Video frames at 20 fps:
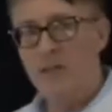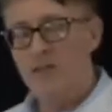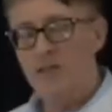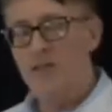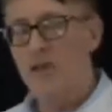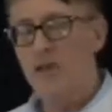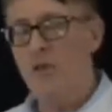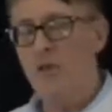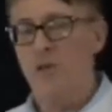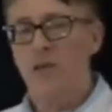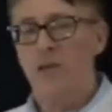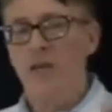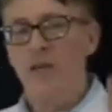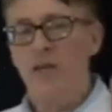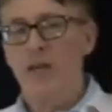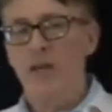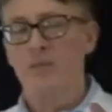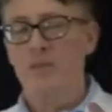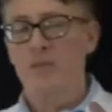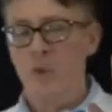So
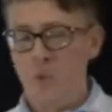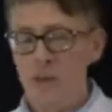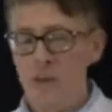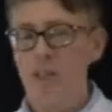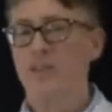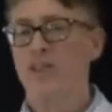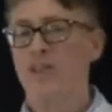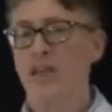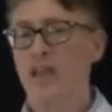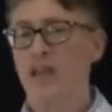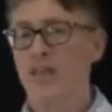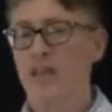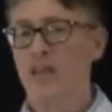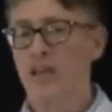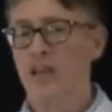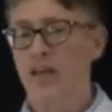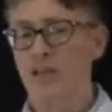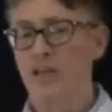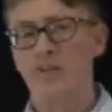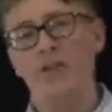if you want to change your
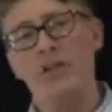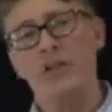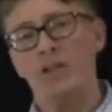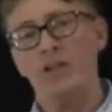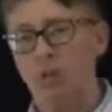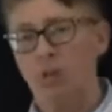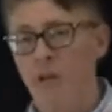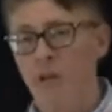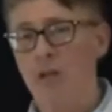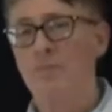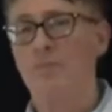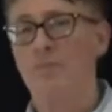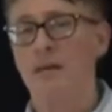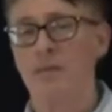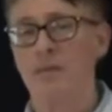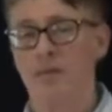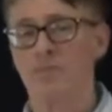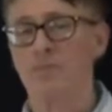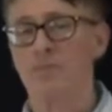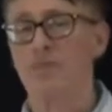life and you want to
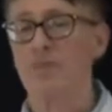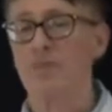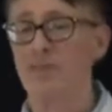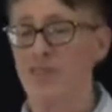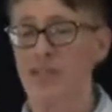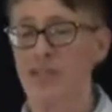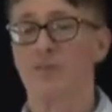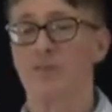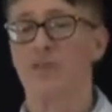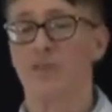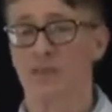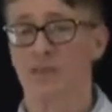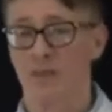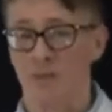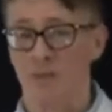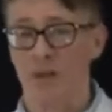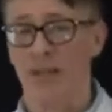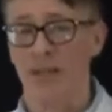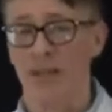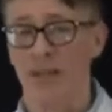make some serious
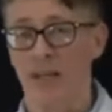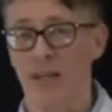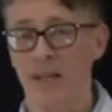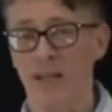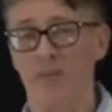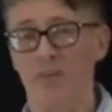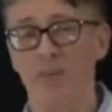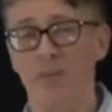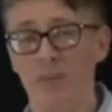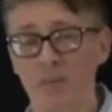money here,